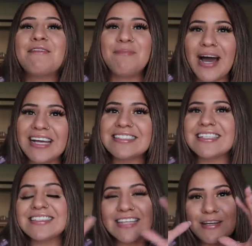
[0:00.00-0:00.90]
but
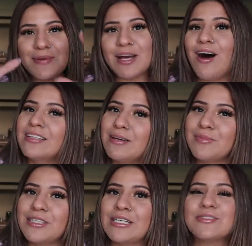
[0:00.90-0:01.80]
it's gonna be all down
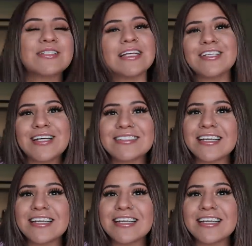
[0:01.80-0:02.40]
below so that you guys